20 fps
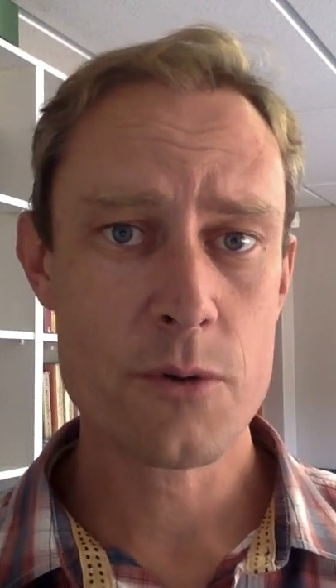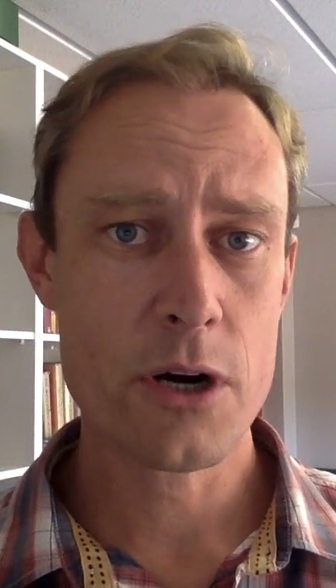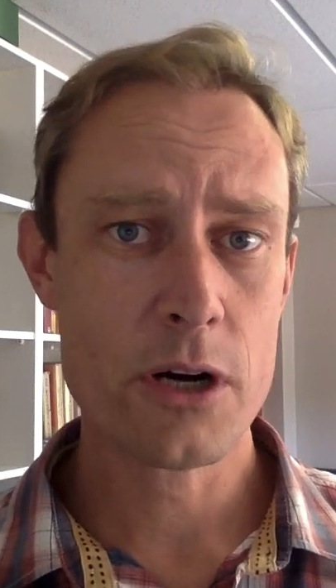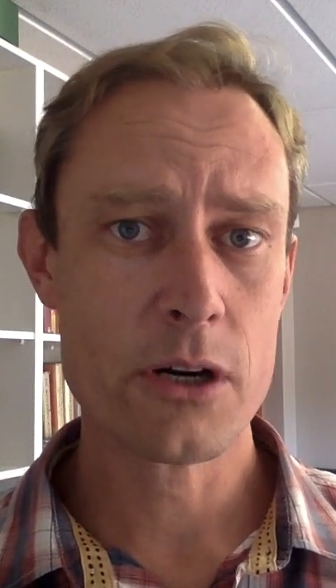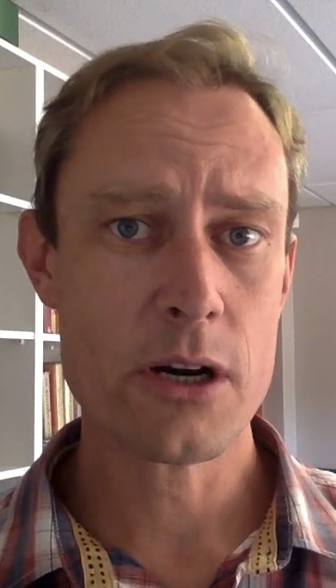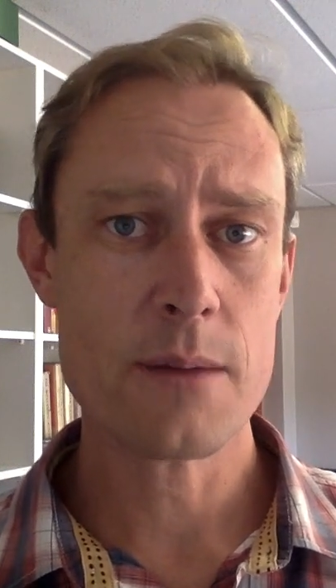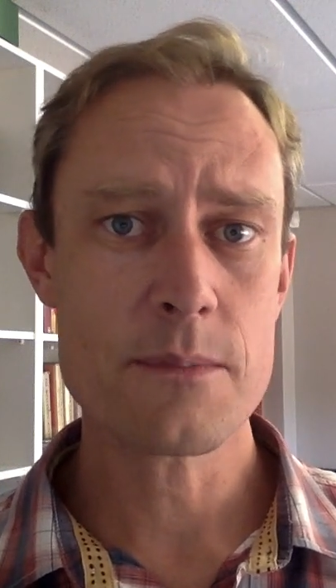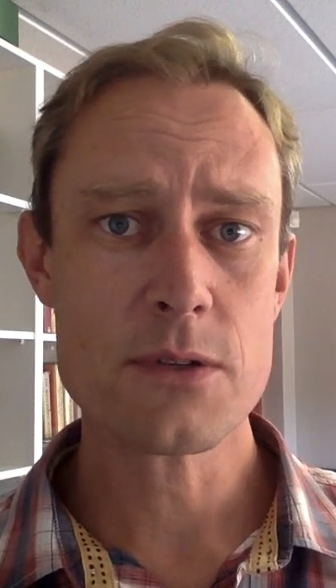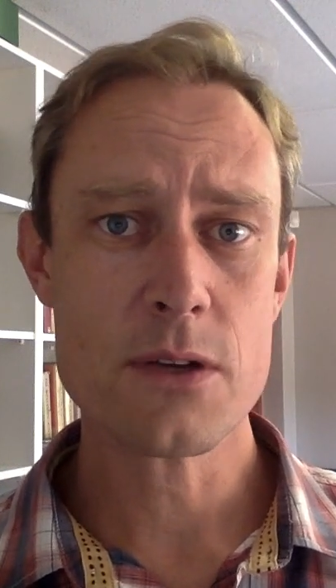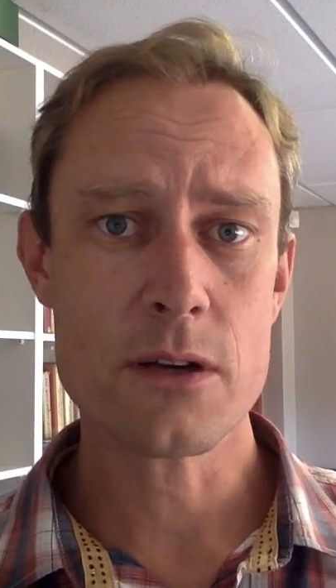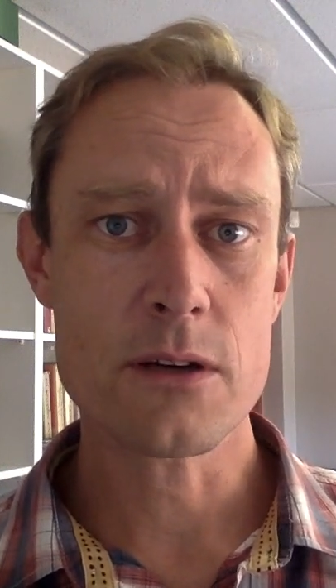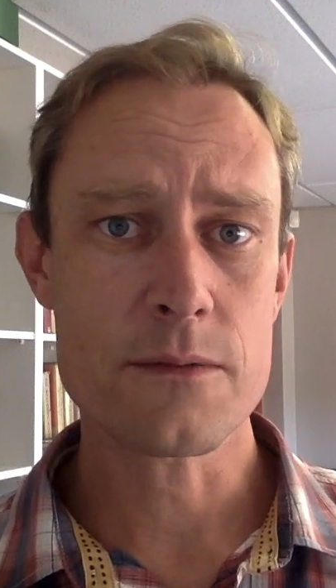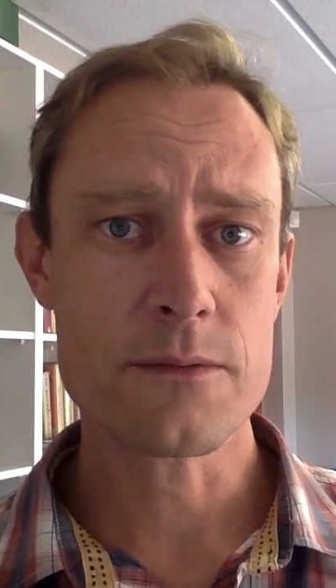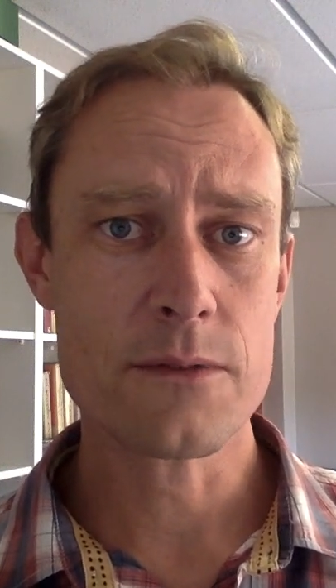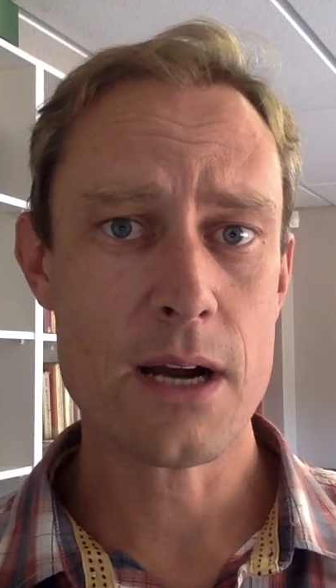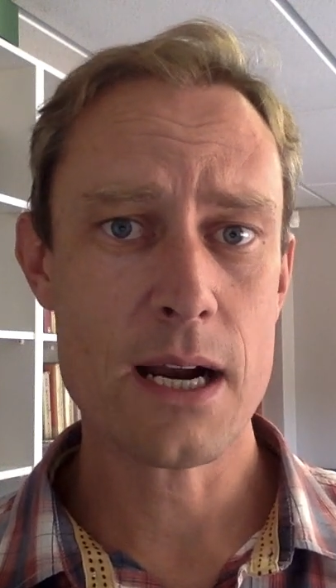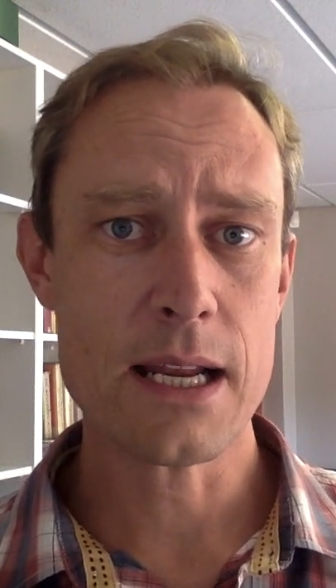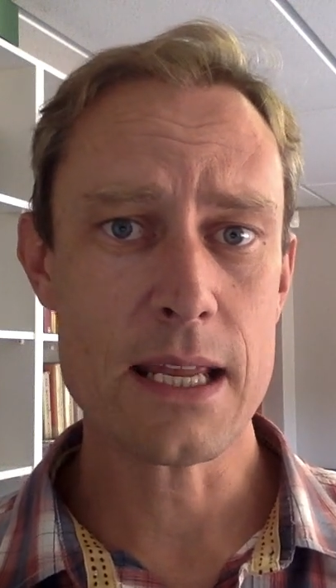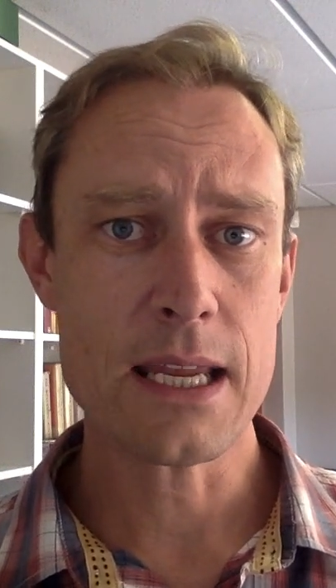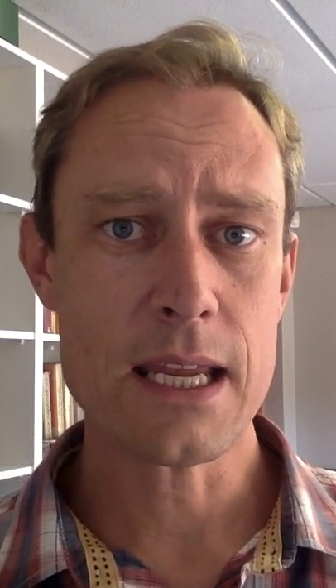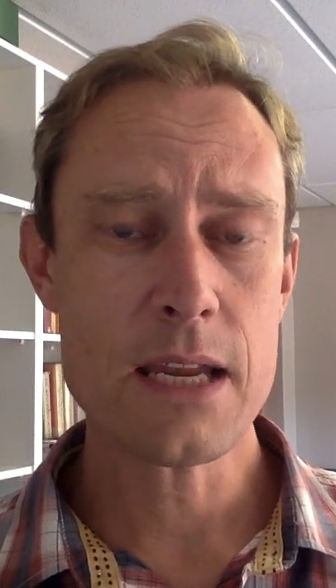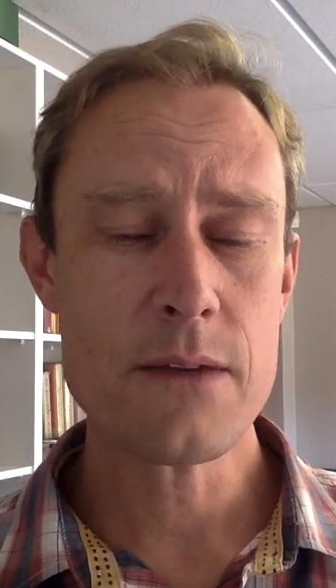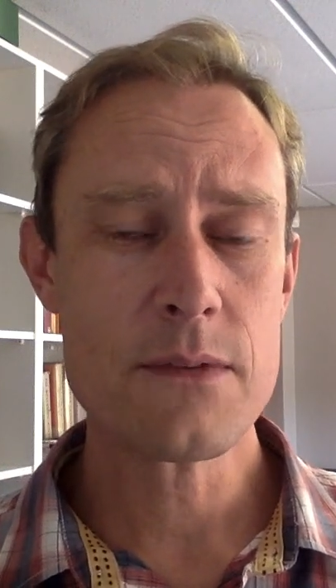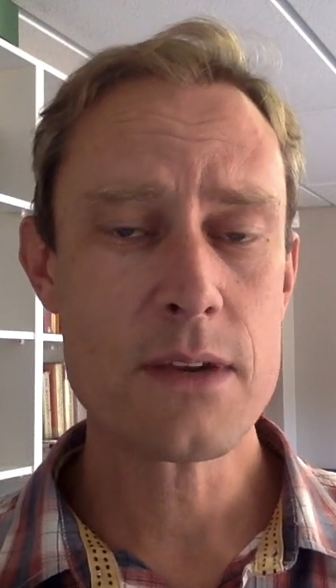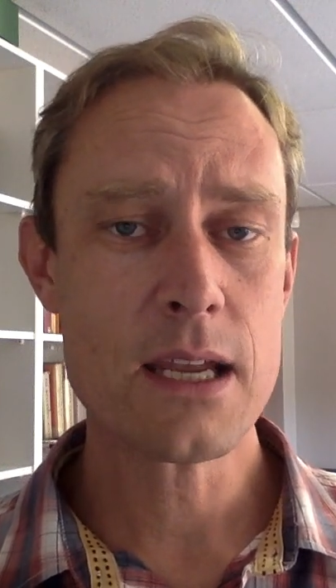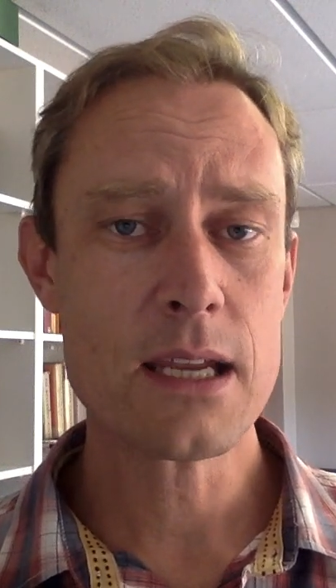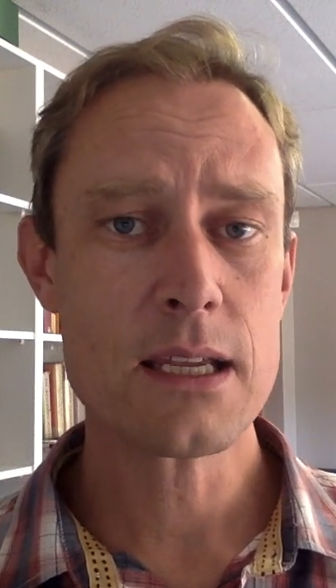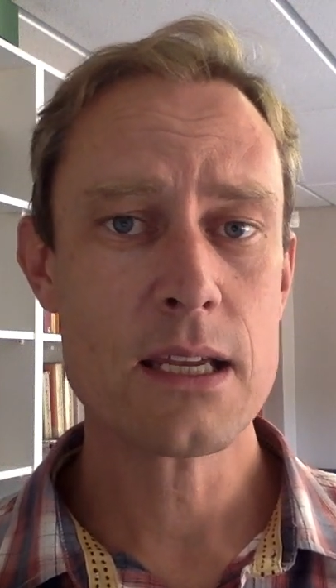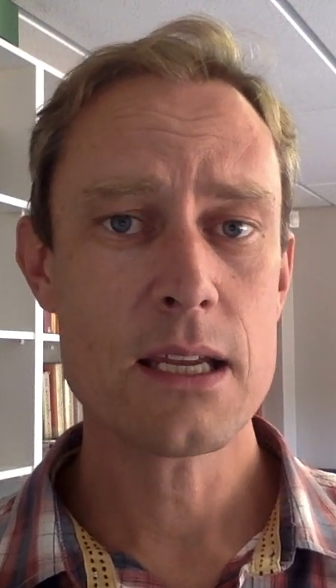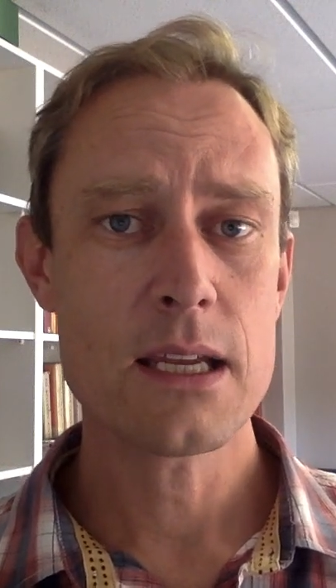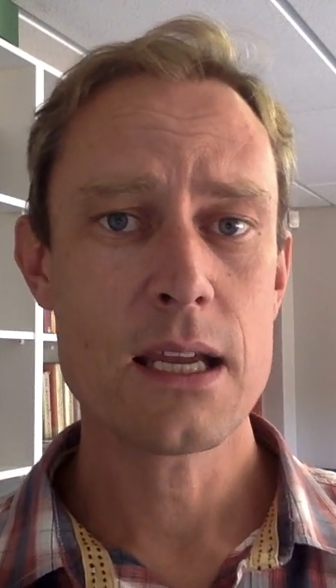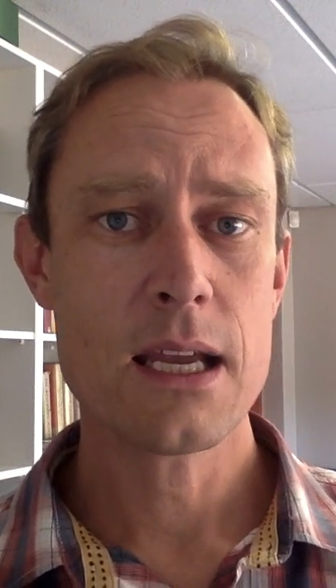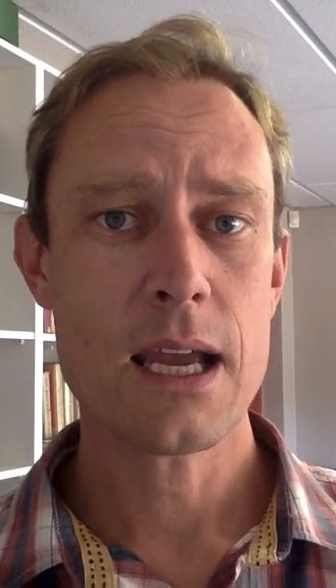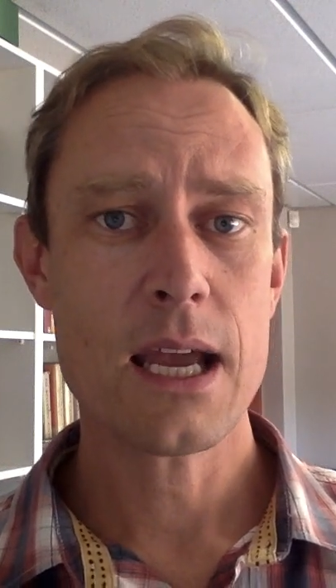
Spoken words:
programs on a Friday evening,